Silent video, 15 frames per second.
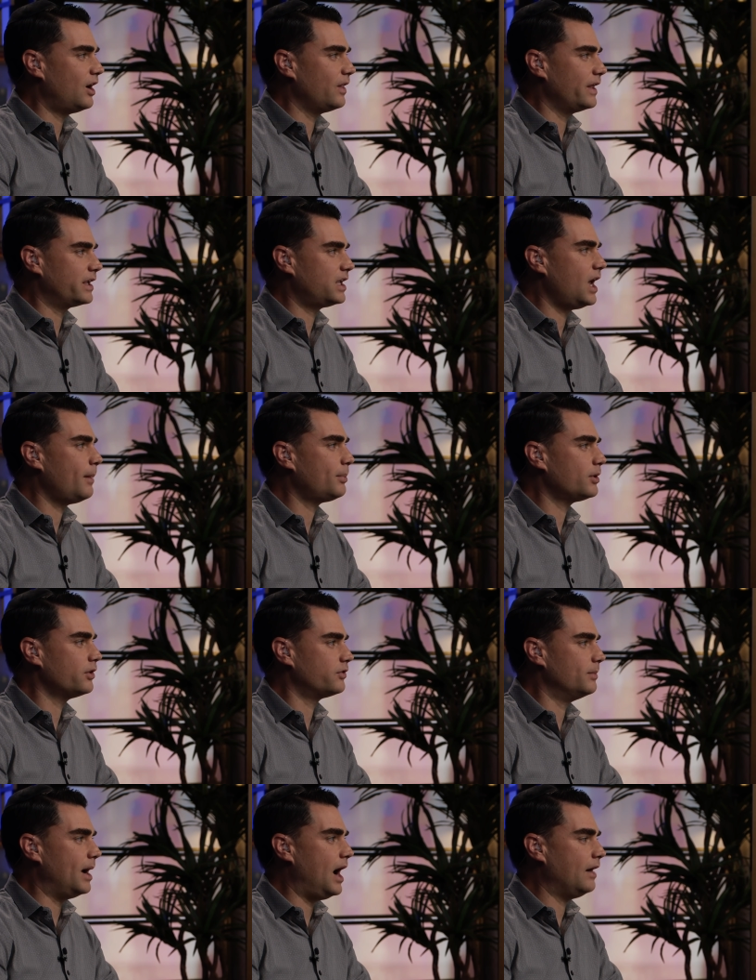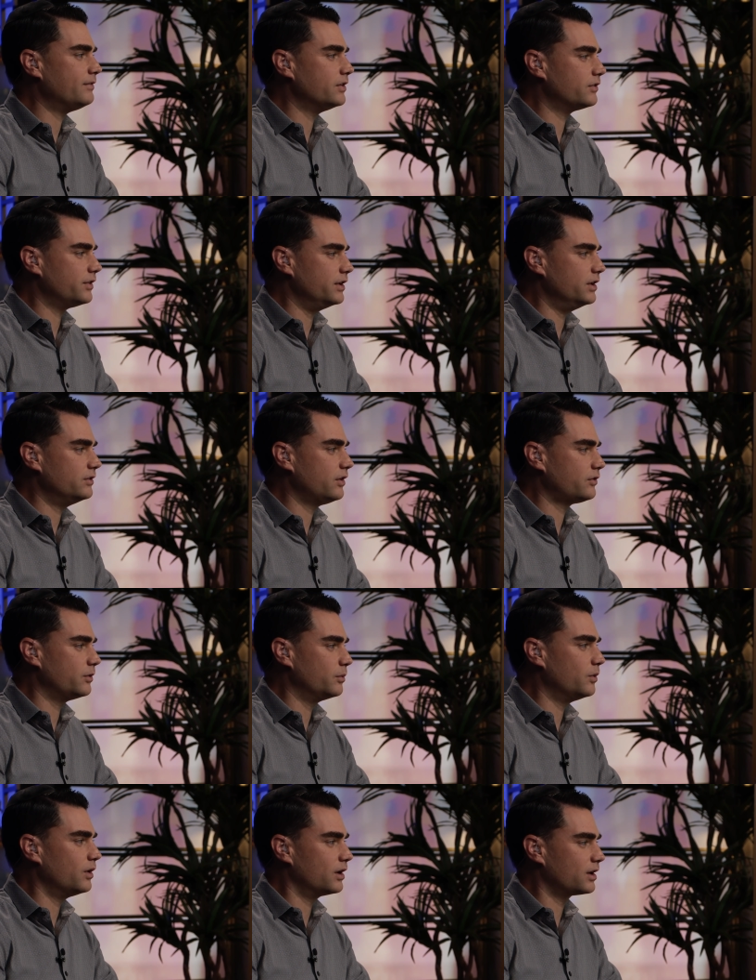are like, capitalism obviously
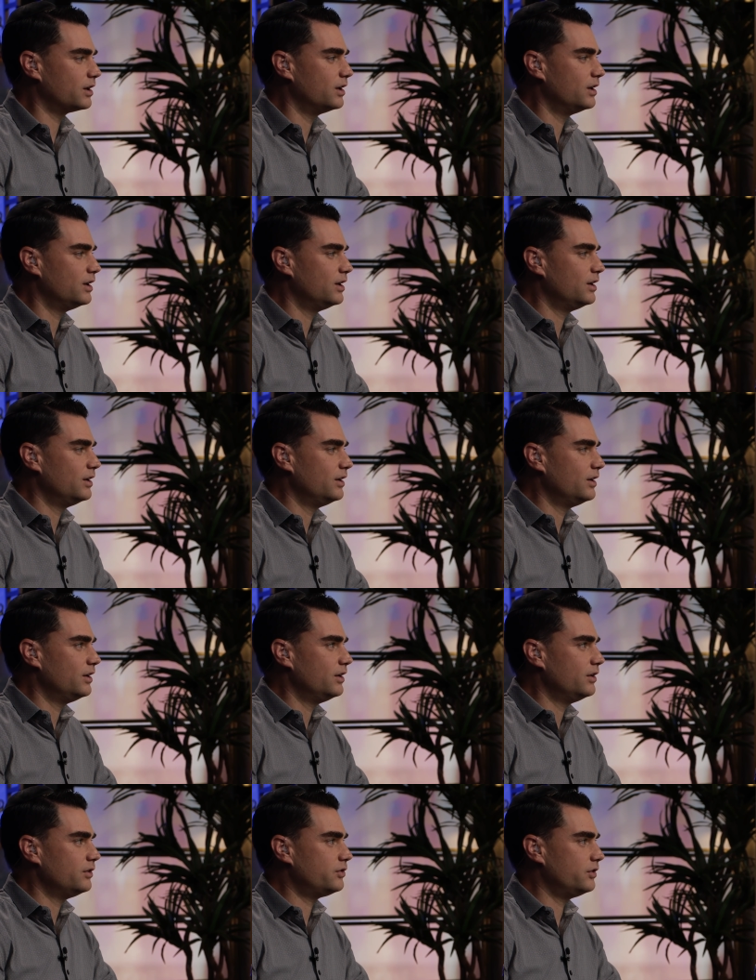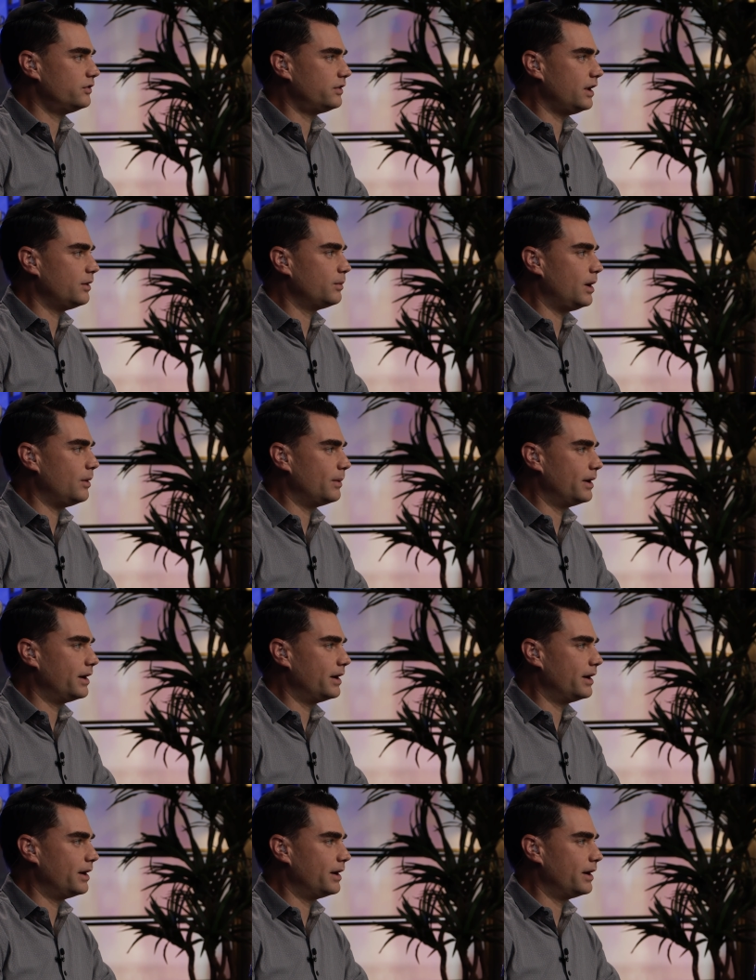doesn't work. She said while